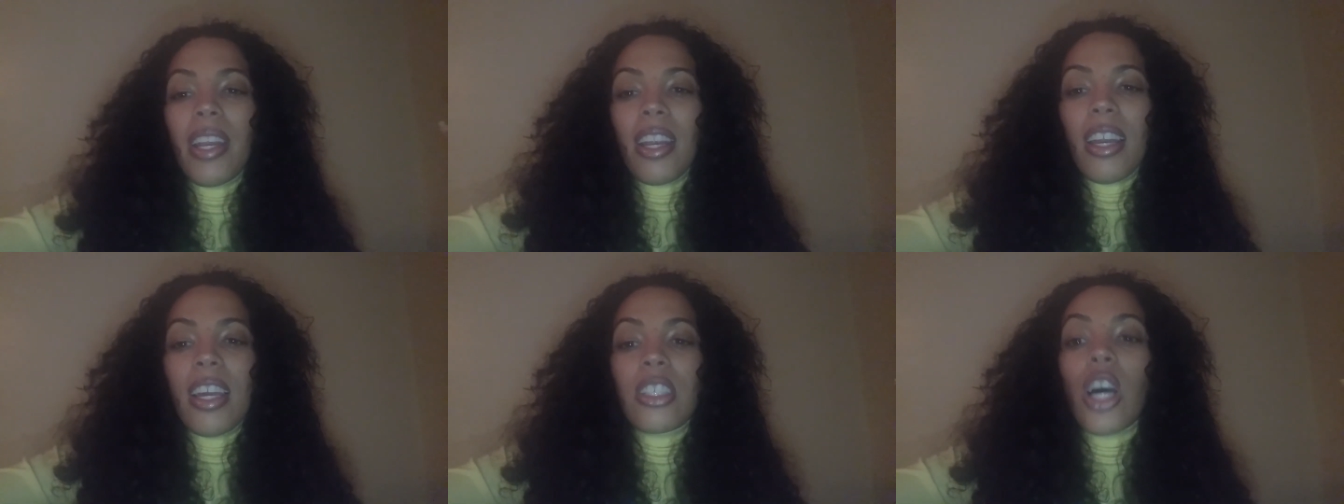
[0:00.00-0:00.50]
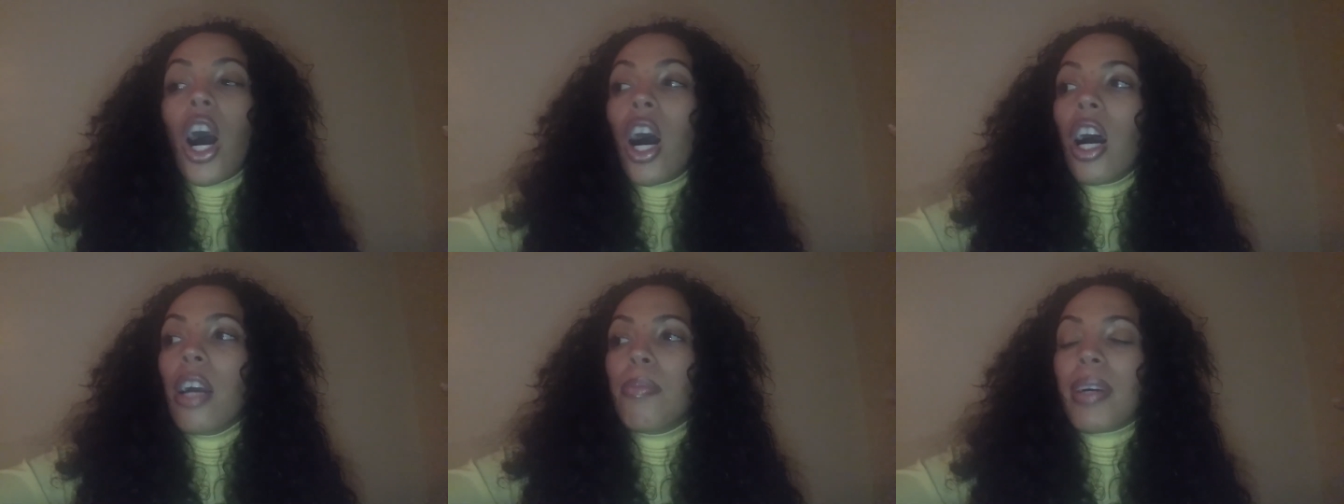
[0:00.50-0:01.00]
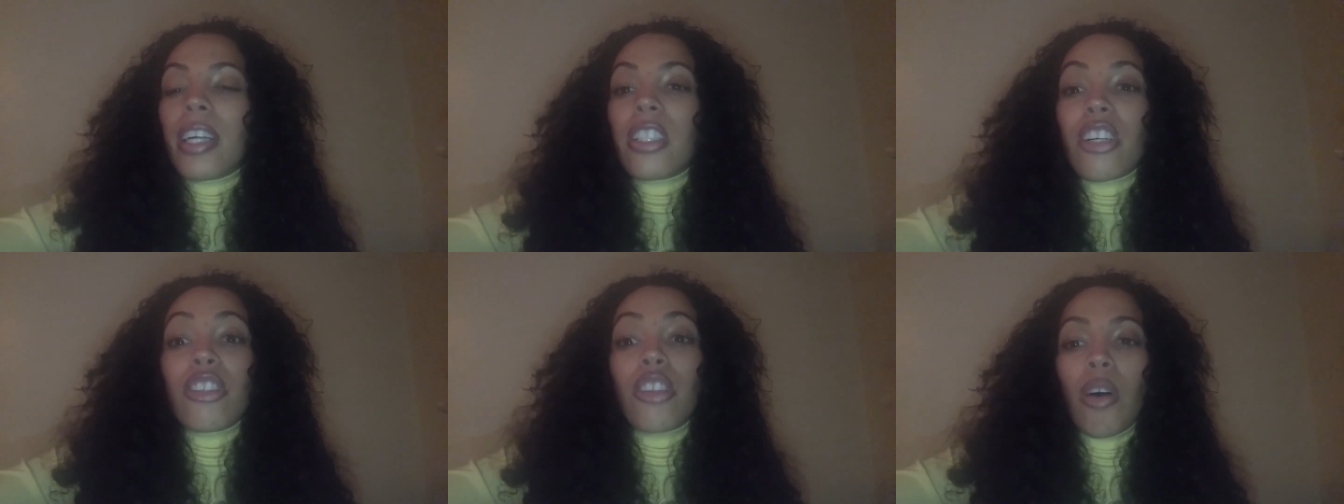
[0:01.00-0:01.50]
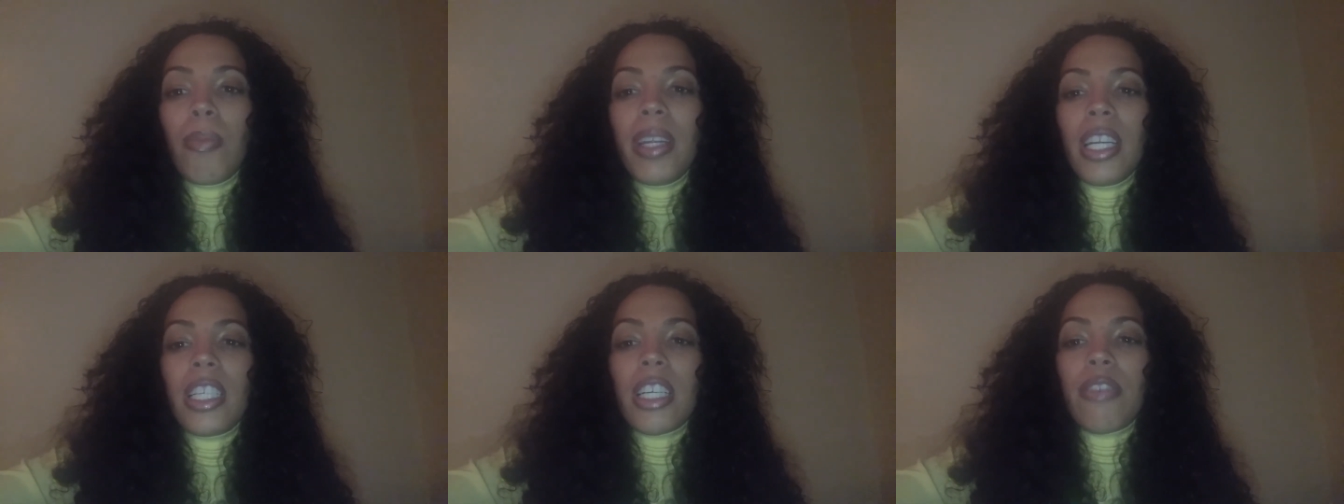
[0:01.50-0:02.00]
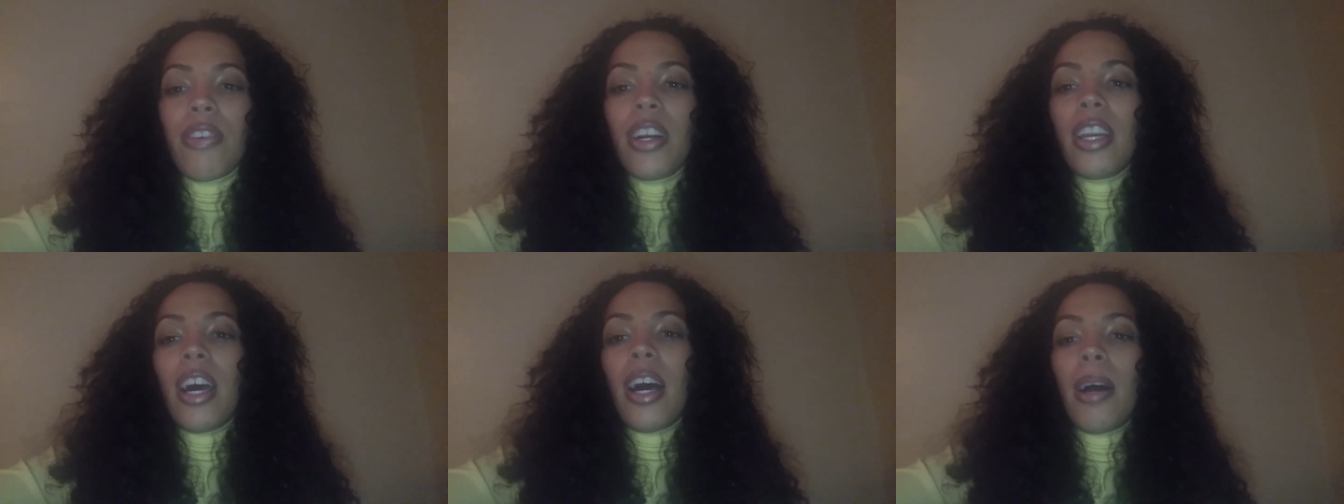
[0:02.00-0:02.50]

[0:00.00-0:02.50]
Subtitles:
And it's hard because there's so many different